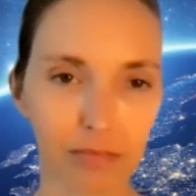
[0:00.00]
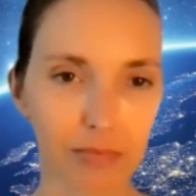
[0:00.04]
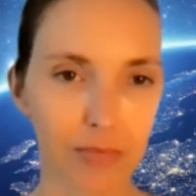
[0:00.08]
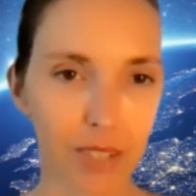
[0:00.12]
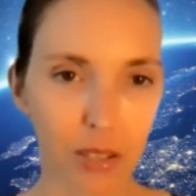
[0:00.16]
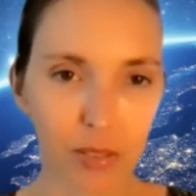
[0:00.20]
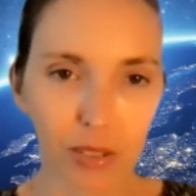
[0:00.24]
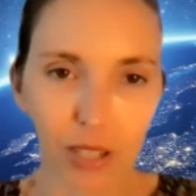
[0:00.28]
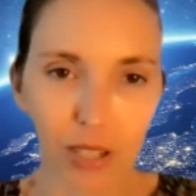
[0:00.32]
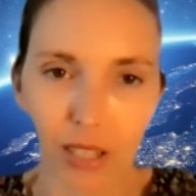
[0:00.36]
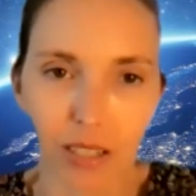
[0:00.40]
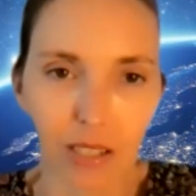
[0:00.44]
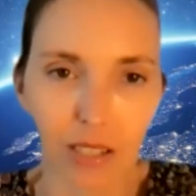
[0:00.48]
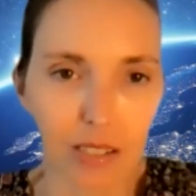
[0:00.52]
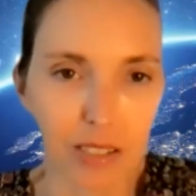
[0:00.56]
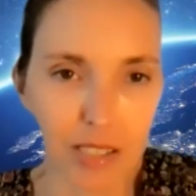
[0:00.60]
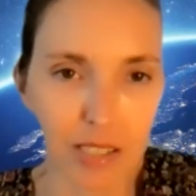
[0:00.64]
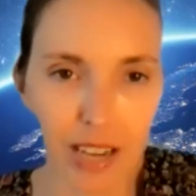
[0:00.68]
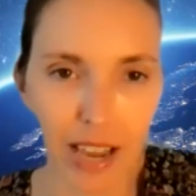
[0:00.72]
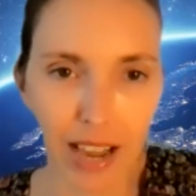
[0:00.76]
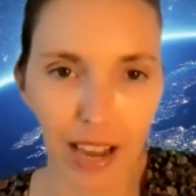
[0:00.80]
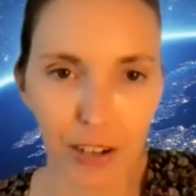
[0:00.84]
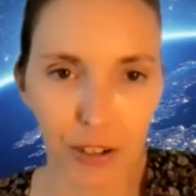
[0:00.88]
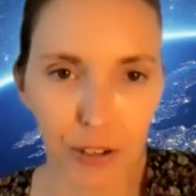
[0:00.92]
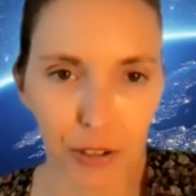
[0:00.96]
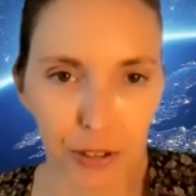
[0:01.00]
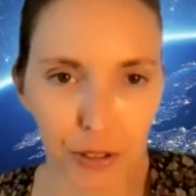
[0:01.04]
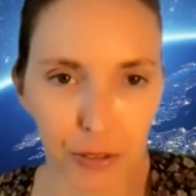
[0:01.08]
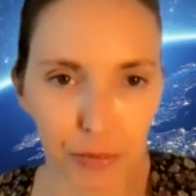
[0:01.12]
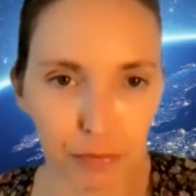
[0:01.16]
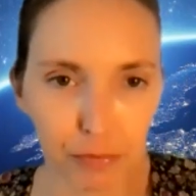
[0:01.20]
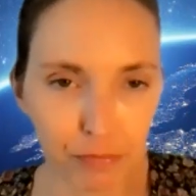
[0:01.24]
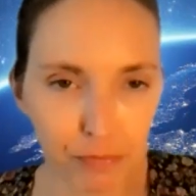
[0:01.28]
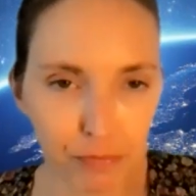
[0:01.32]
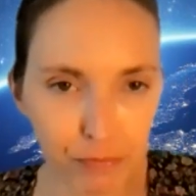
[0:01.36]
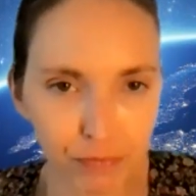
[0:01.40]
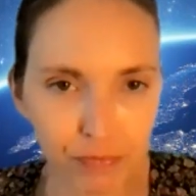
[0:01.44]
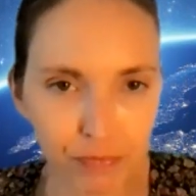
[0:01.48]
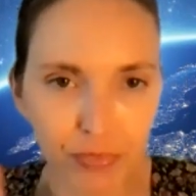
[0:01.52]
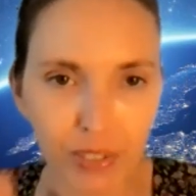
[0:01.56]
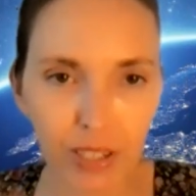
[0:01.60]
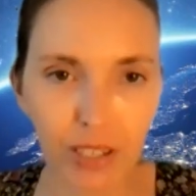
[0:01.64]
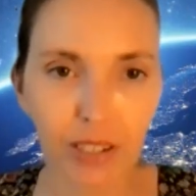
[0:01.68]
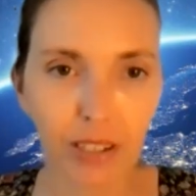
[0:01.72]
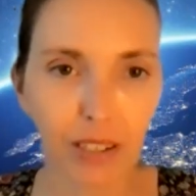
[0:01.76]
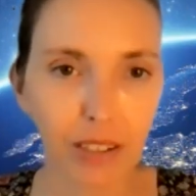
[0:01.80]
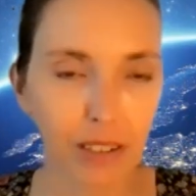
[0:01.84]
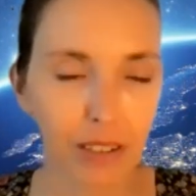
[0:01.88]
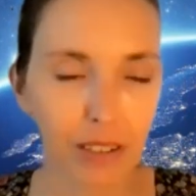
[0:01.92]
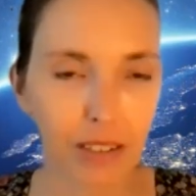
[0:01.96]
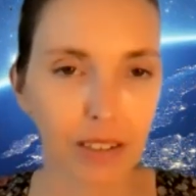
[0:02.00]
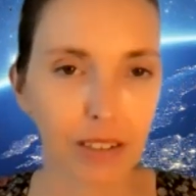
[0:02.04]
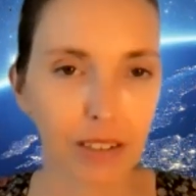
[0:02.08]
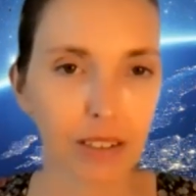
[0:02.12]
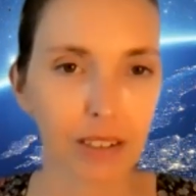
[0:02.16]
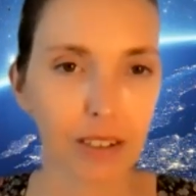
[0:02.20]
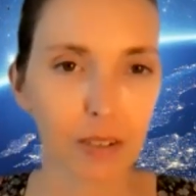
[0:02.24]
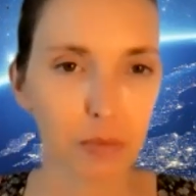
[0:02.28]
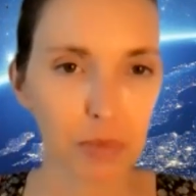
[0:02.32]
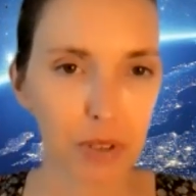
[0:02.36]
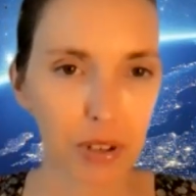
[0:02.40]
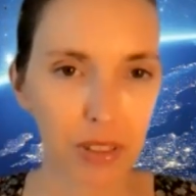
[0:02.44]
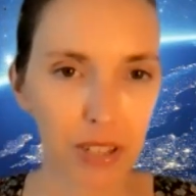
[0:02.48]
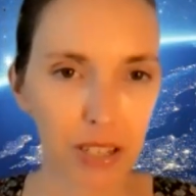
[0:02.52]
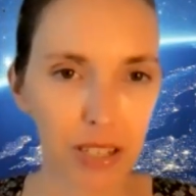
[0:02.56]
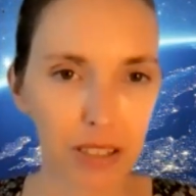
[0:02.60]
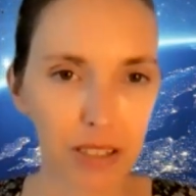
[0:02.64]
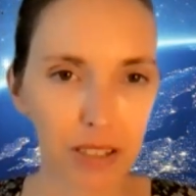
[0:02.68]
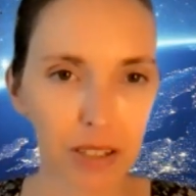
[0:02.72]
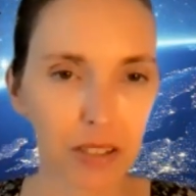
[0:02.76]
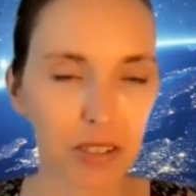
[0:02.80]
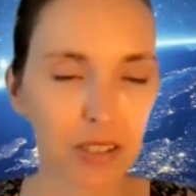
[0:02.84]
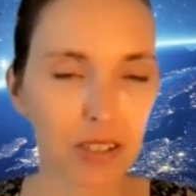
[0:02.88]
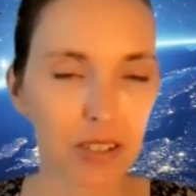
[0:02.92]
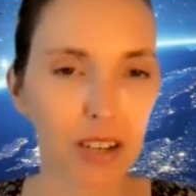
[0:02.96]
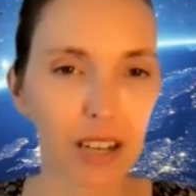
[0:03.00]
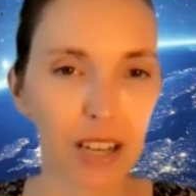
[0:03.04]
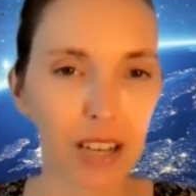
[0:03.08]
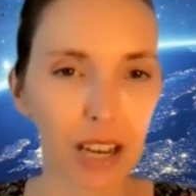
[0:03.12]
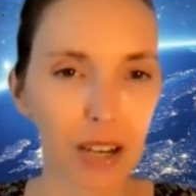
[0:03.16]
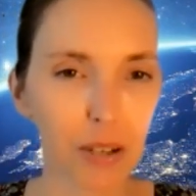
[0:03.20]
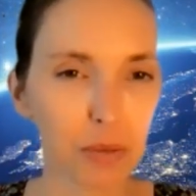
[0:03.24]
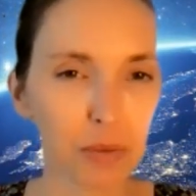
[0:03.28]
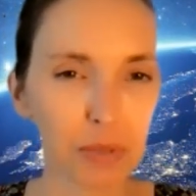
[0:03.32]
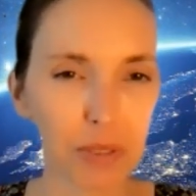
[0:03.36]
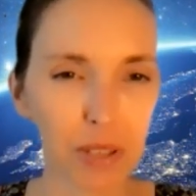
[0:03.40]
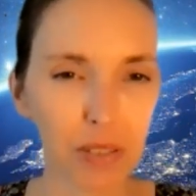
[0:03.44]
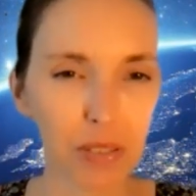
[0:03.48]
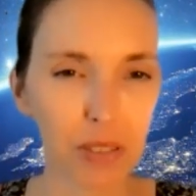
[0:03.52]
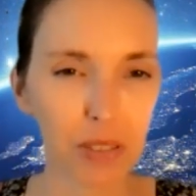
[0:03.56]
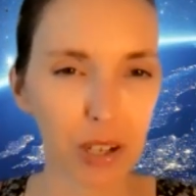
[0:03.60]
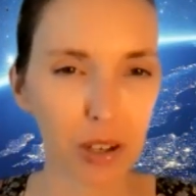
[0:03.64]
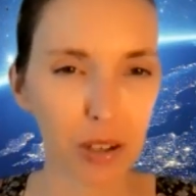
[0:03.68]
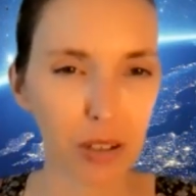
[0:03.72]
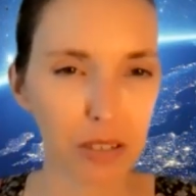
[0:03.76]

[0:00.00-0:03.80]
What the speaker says: in like his tattered, what are they, it's not, I don't think they